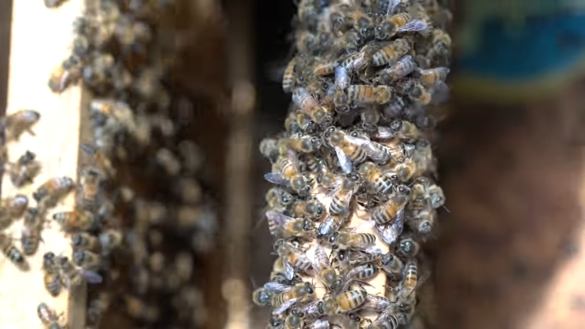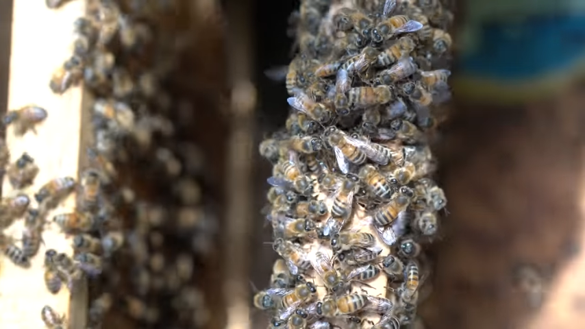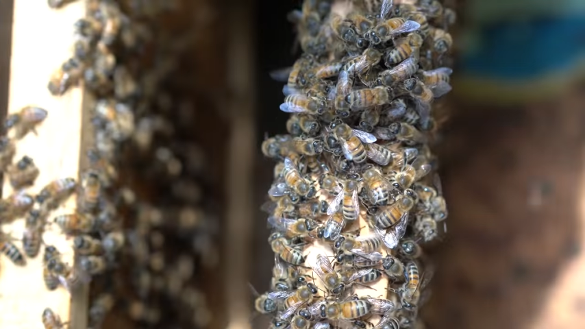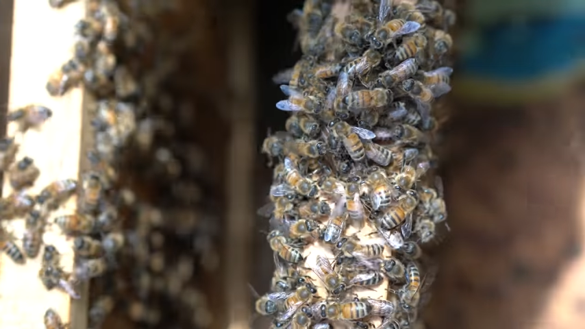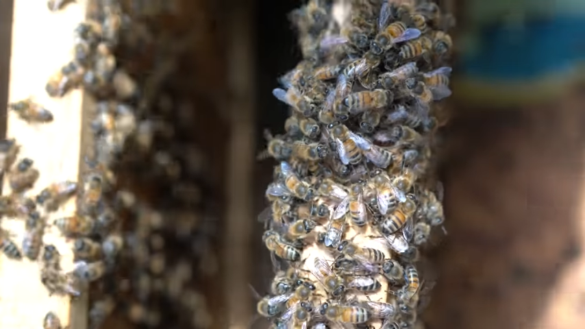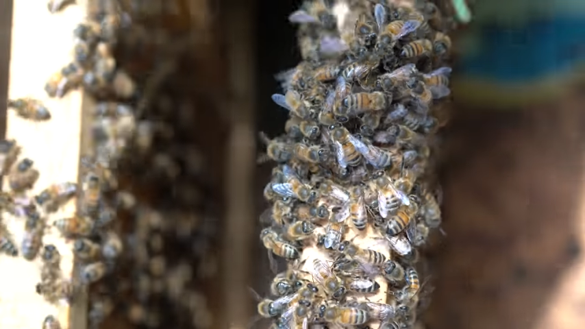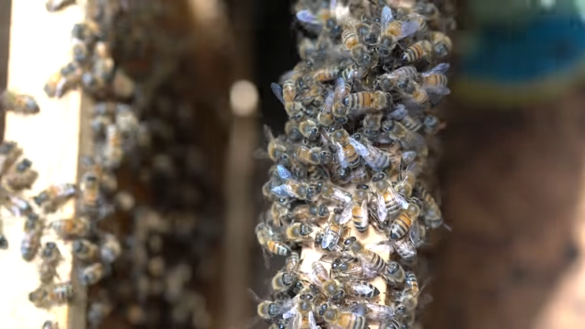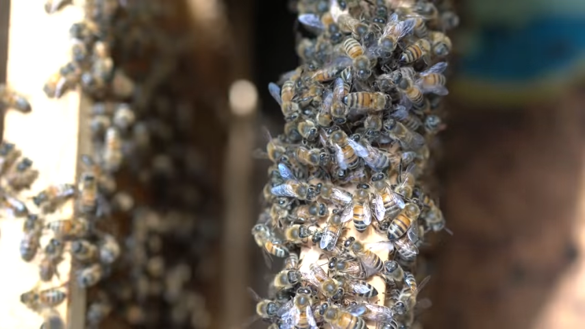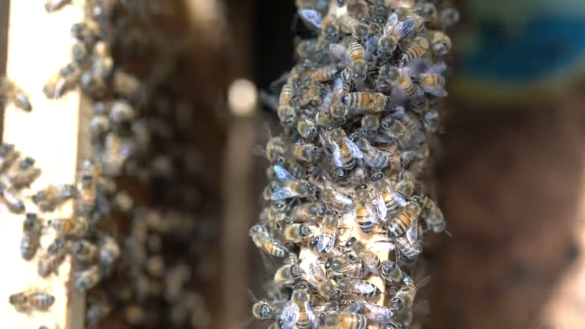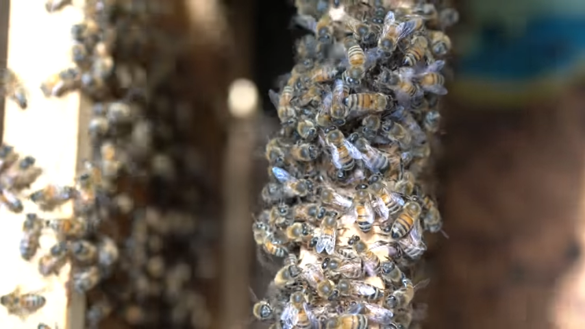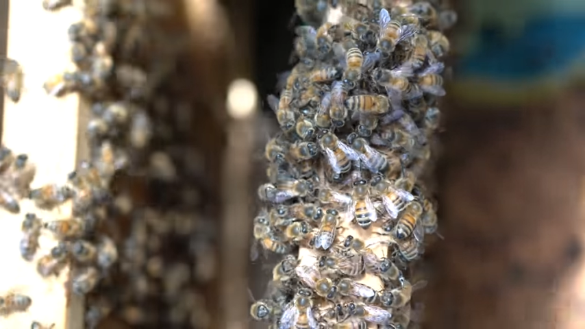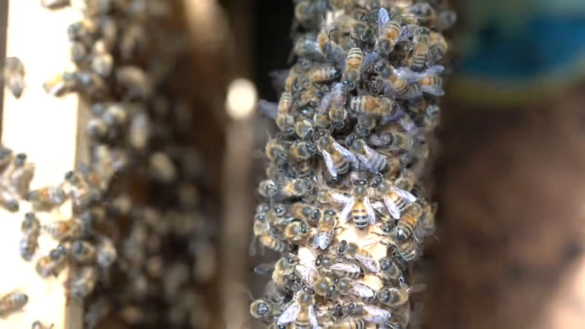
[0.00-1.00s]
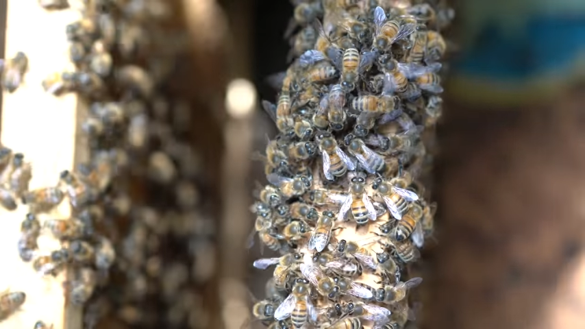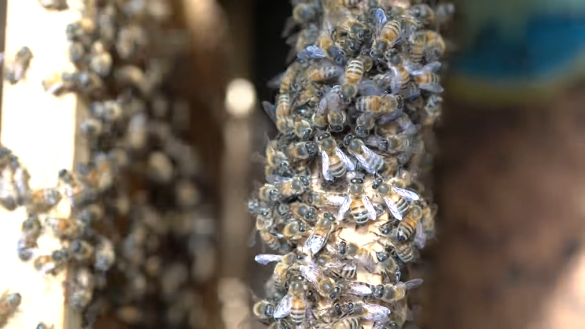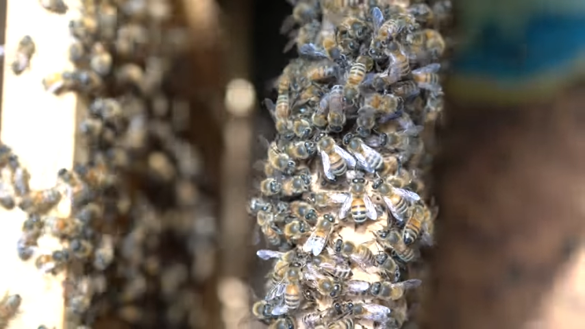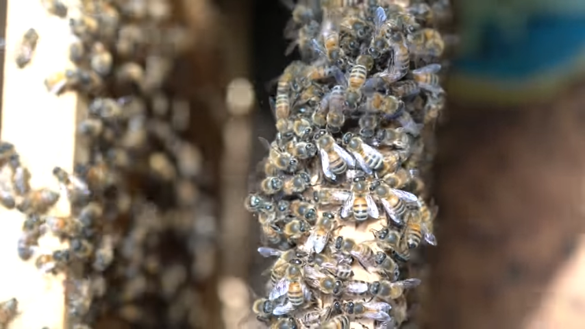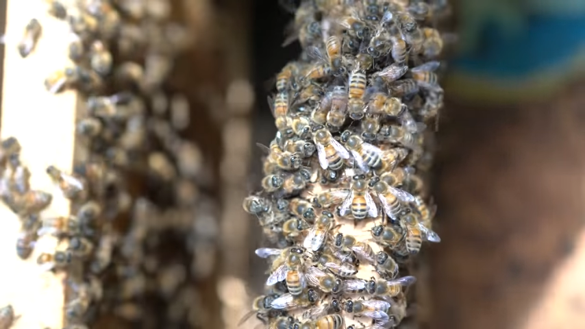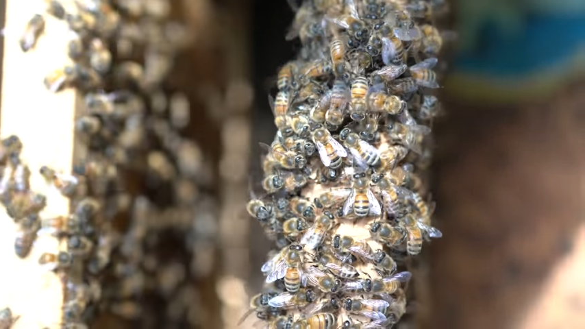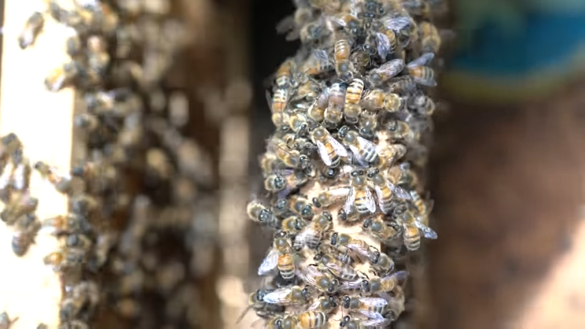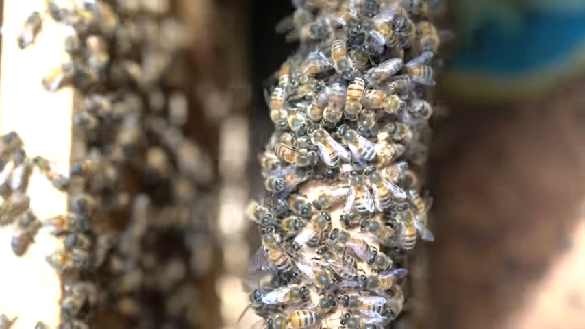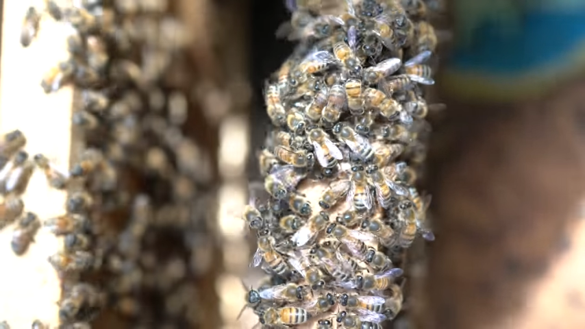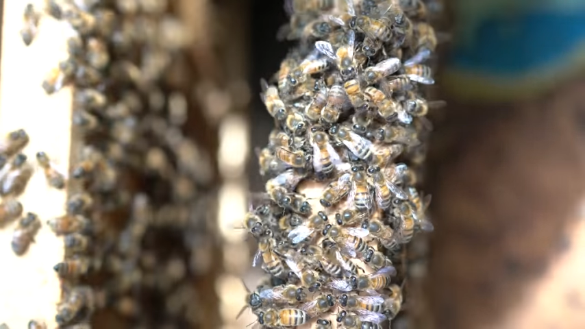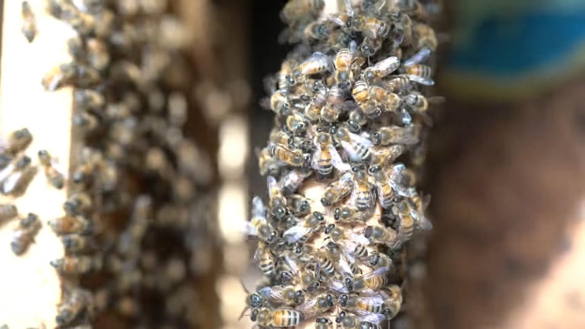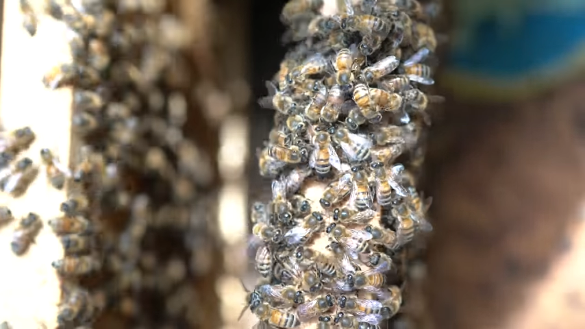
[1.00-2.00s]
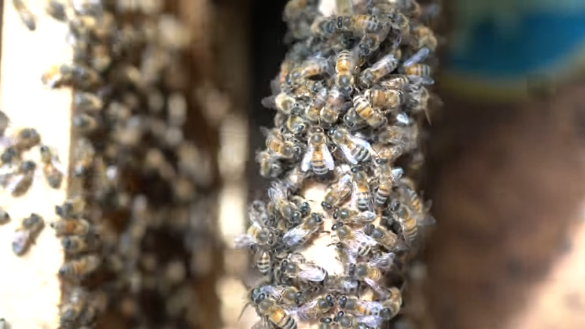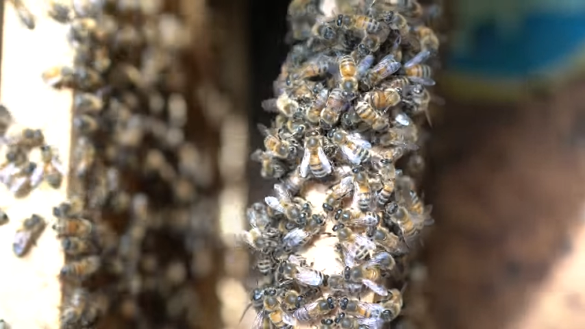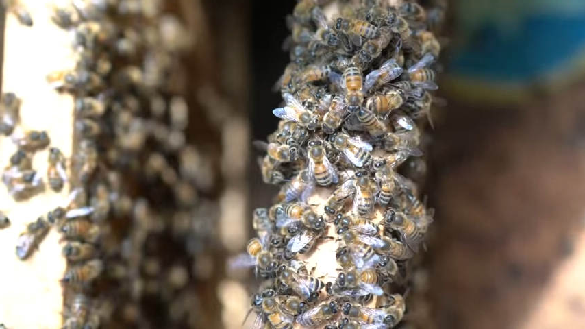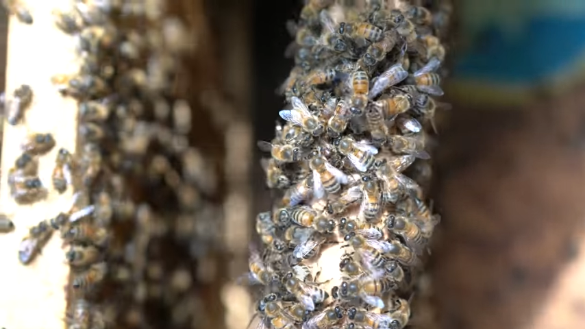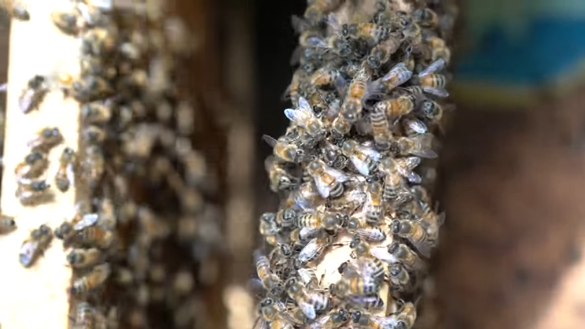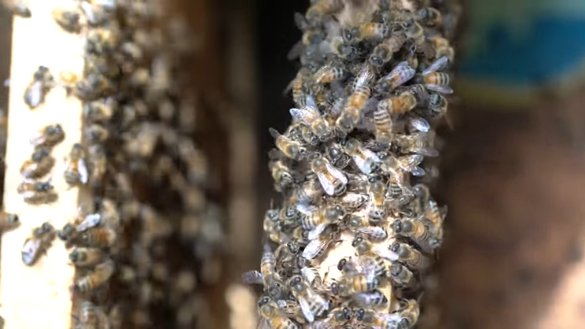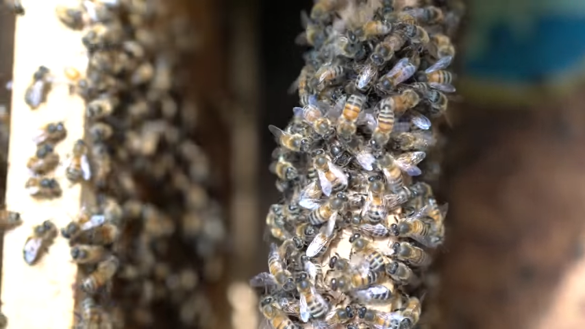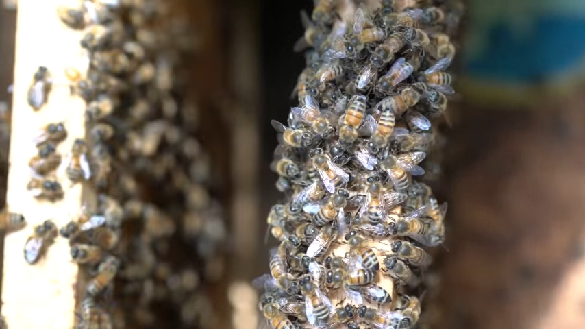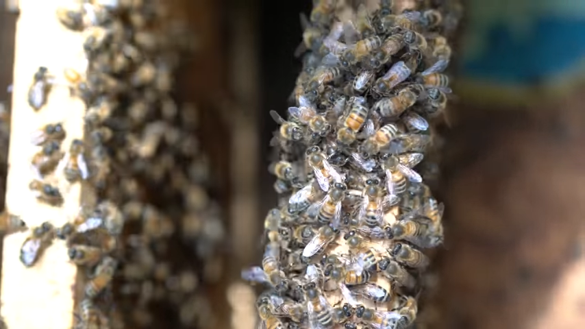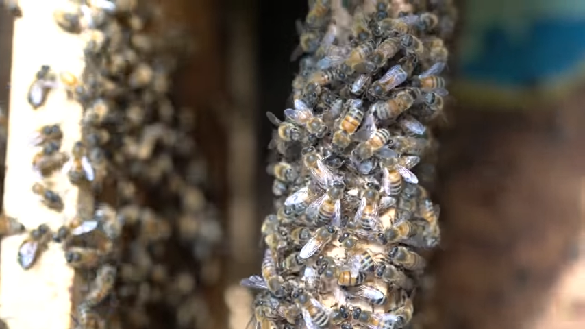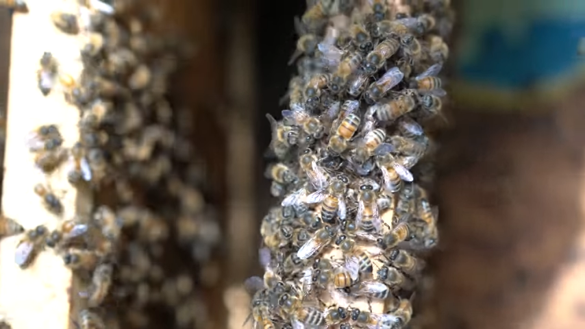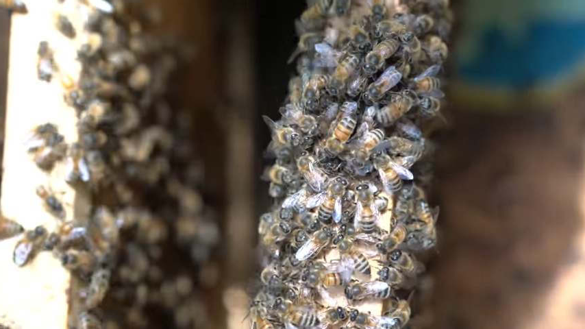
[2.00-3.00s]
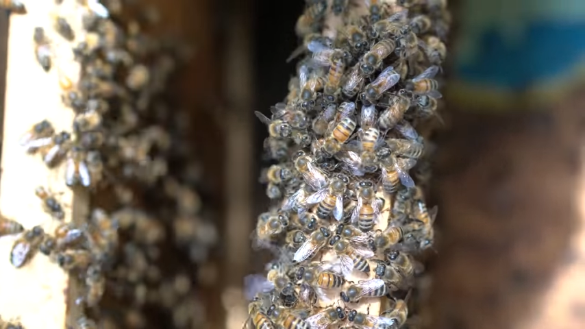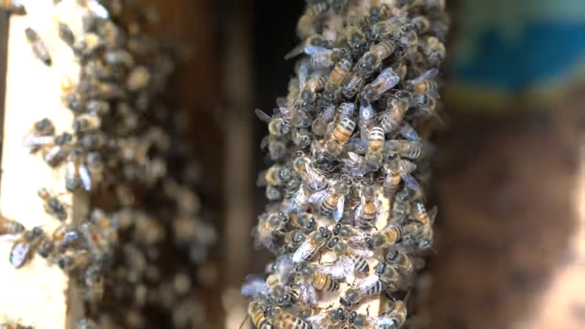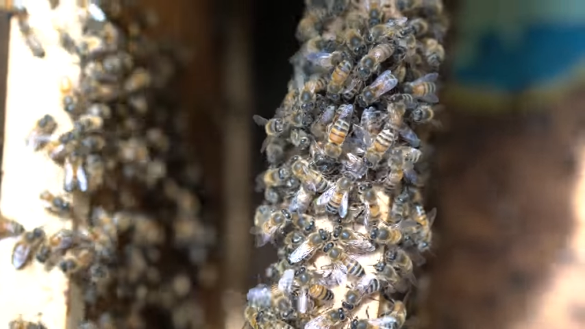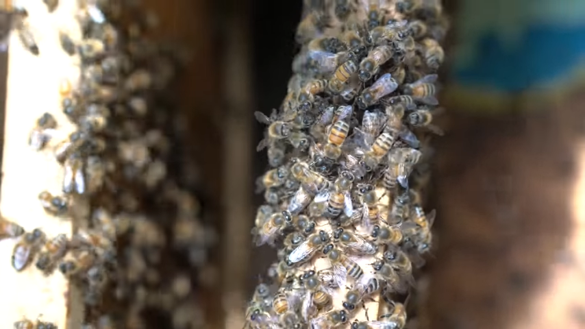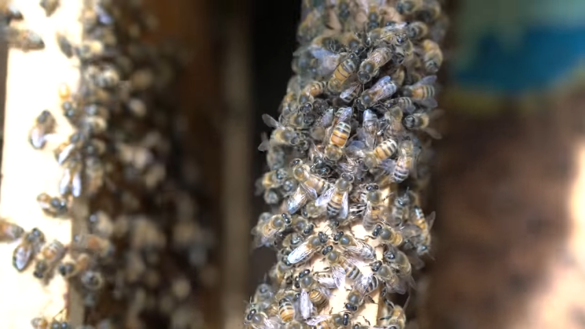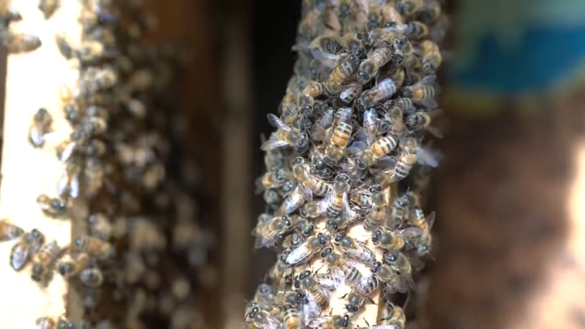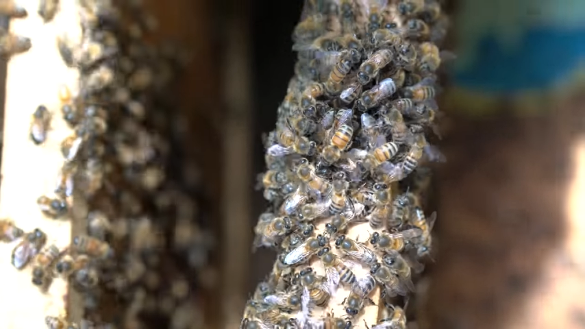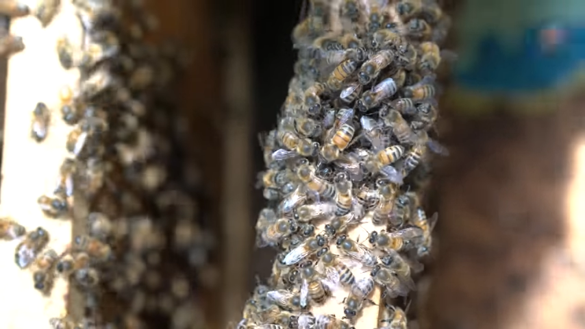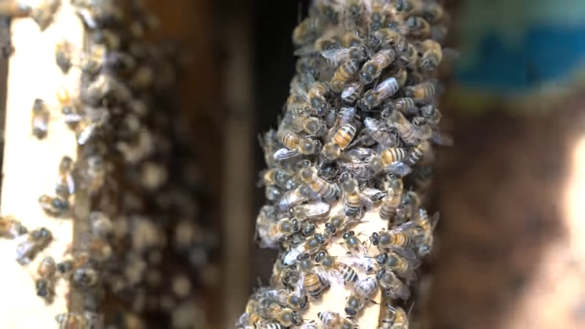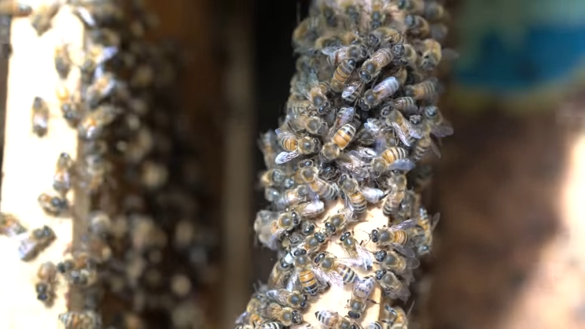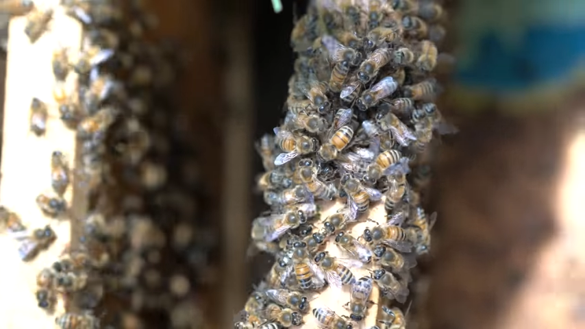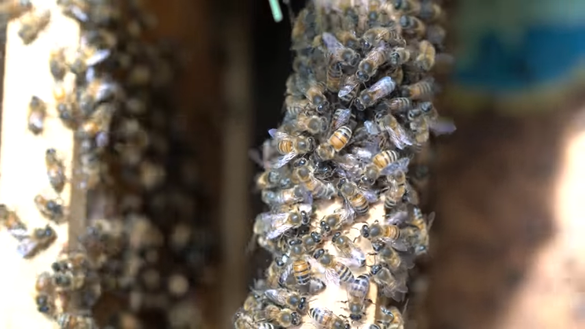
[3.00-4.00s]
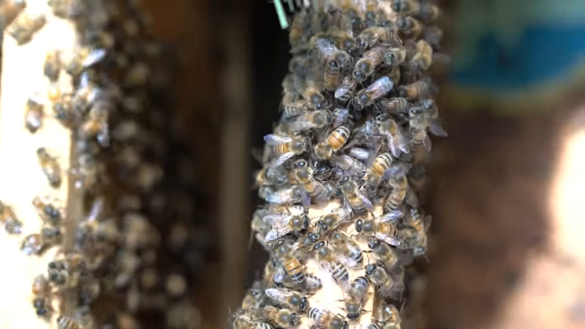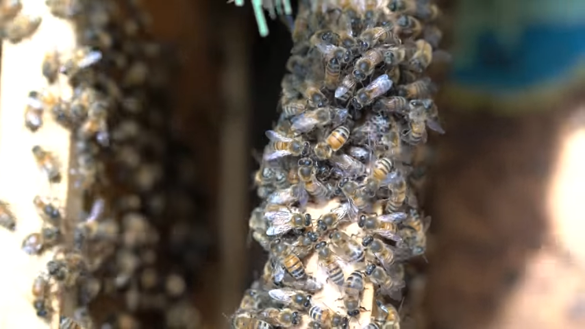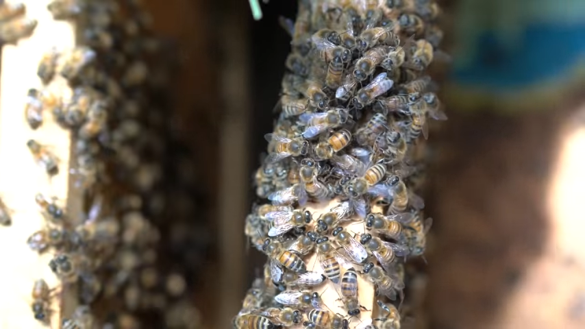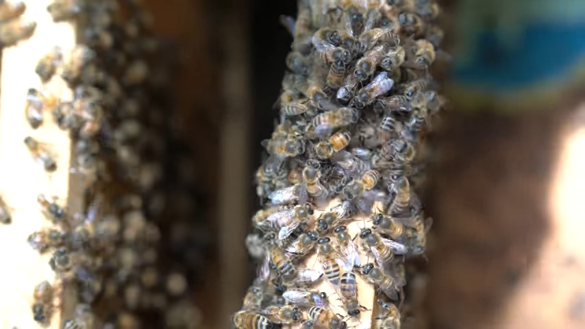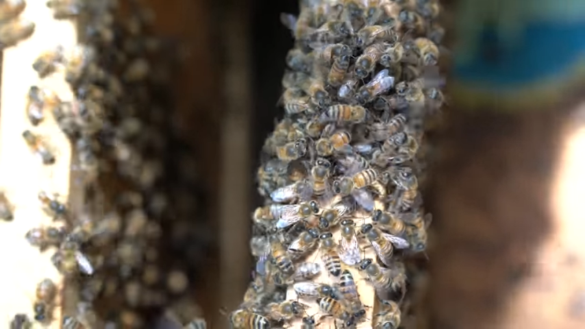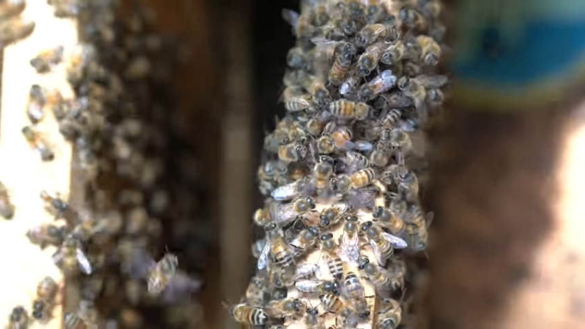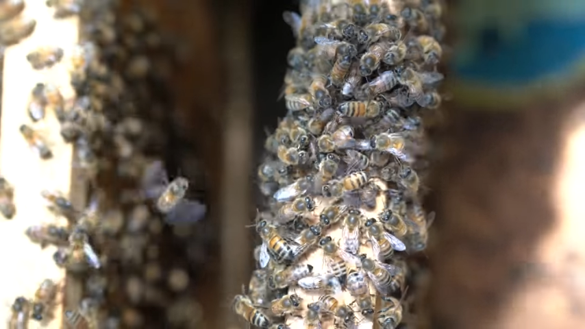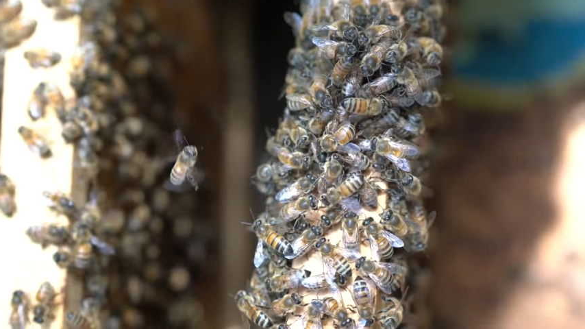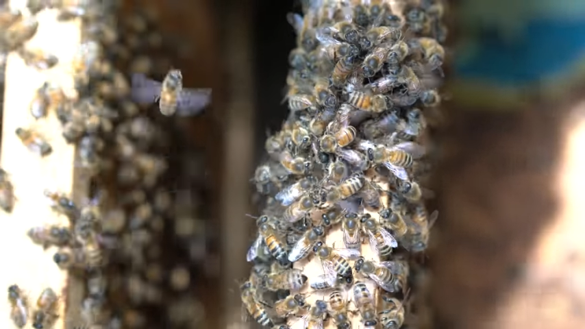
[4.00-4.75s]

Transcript: [unreadable: no face in view]